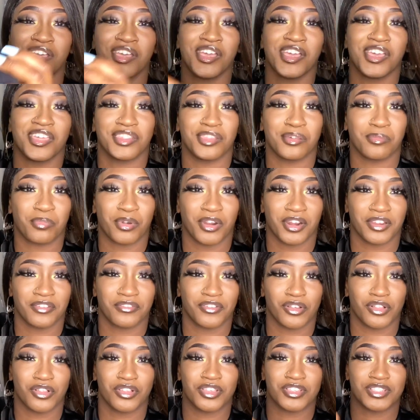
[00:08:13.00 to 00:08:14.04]
the party
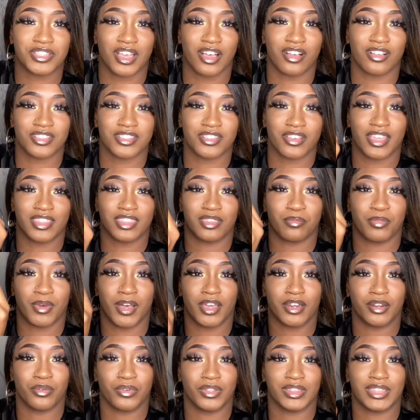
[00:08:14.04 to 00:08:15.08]
foil is also at the
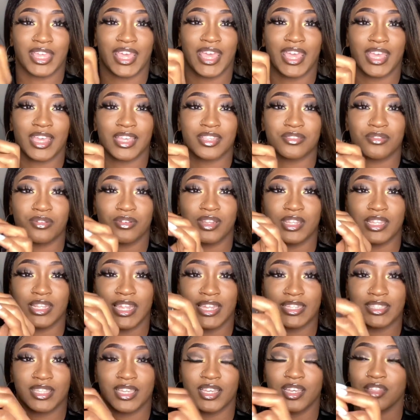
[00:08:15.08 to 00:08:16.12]
bottom with the X on it,
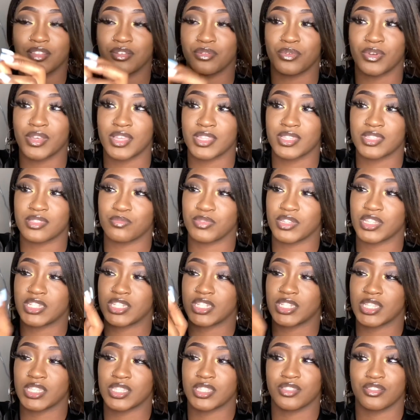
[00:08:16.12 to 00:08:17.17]
like the other ones, but
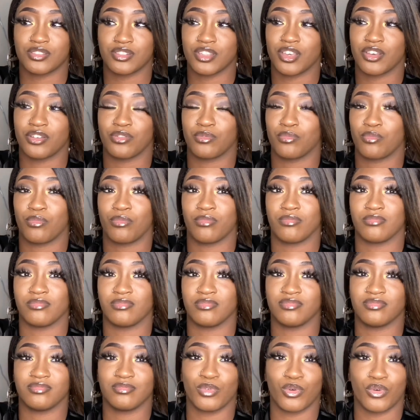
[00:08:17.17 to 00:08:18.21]
just, you know,
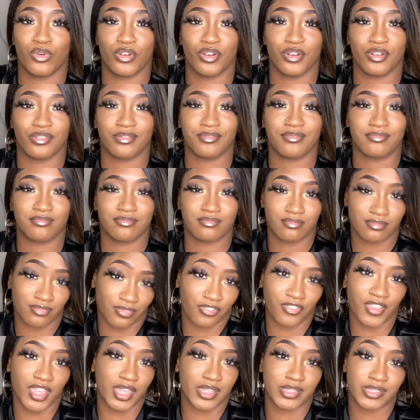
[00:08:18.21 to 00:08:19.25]
more
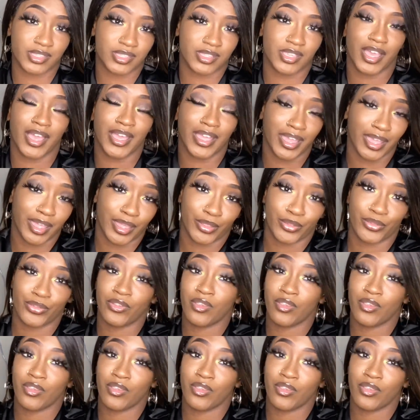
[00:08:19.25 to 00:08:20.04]
fancy, I guess.